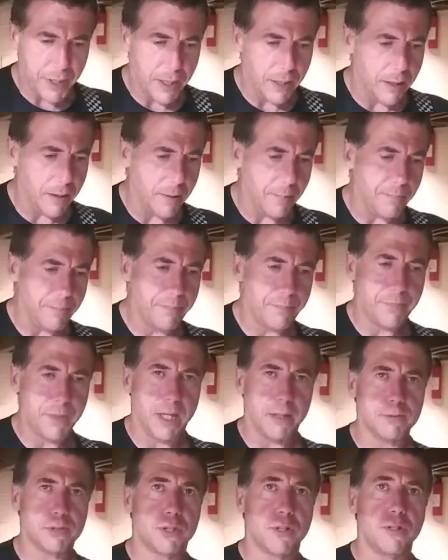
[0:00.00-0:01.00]

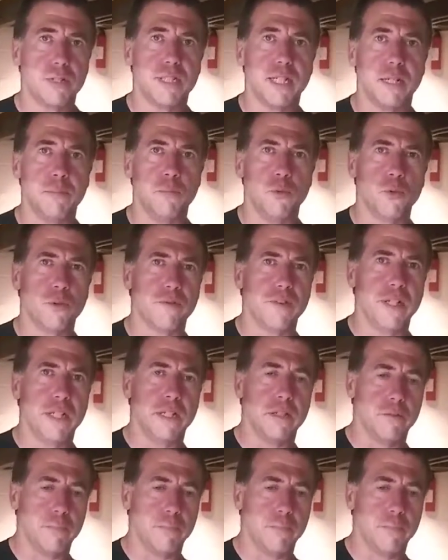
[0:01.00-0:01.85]
I was going to take more of an